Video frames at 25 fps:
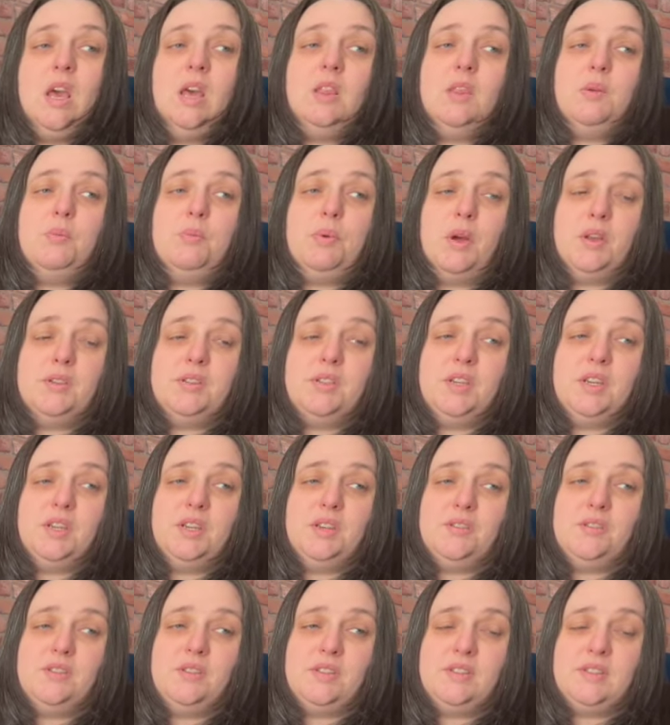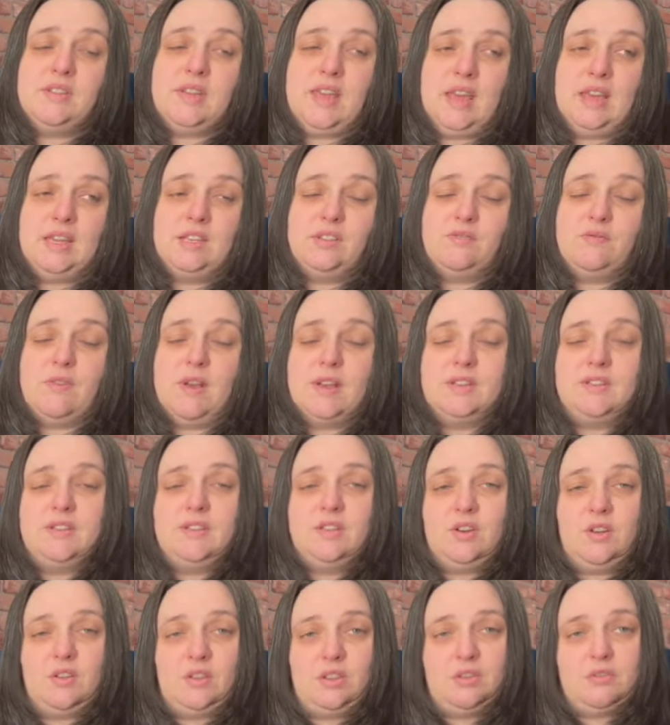The prosecution's case
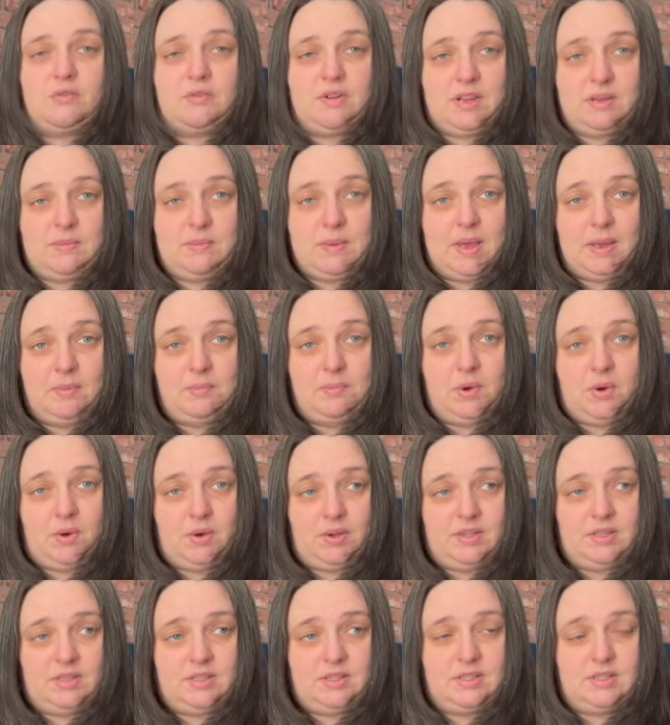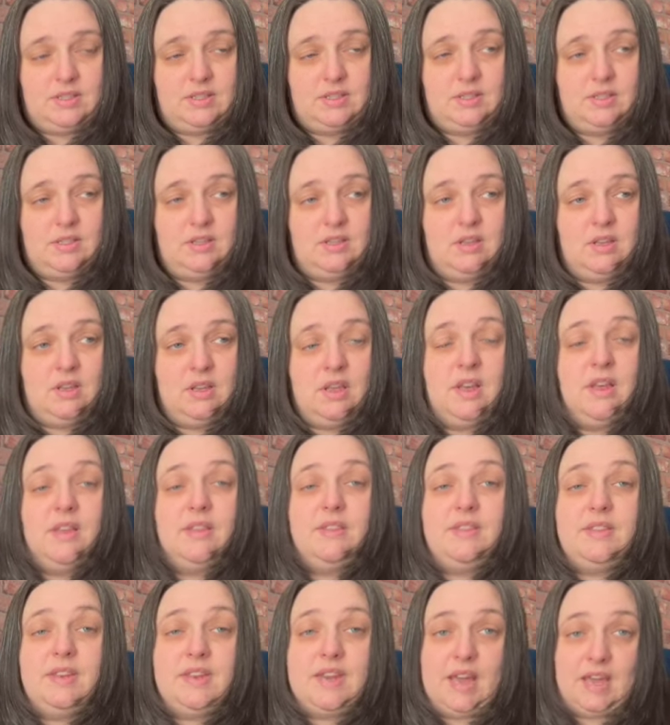rested on three main points.
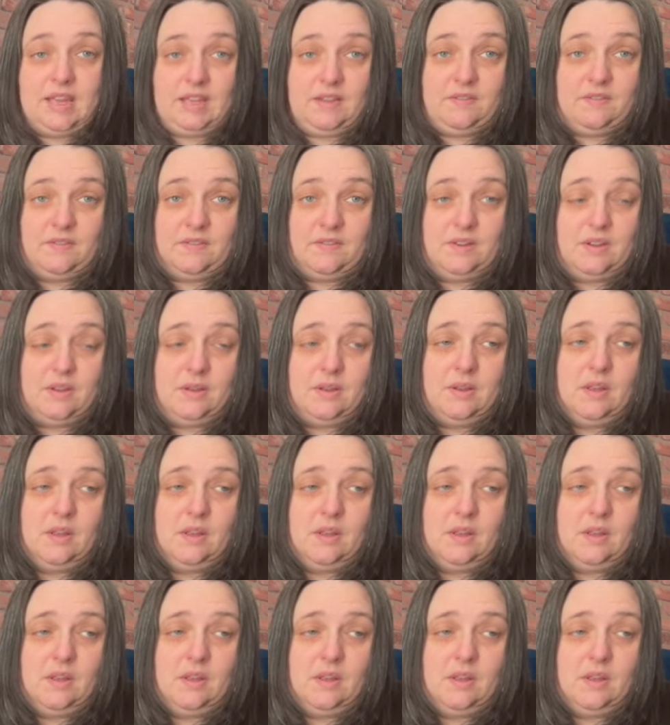The knife.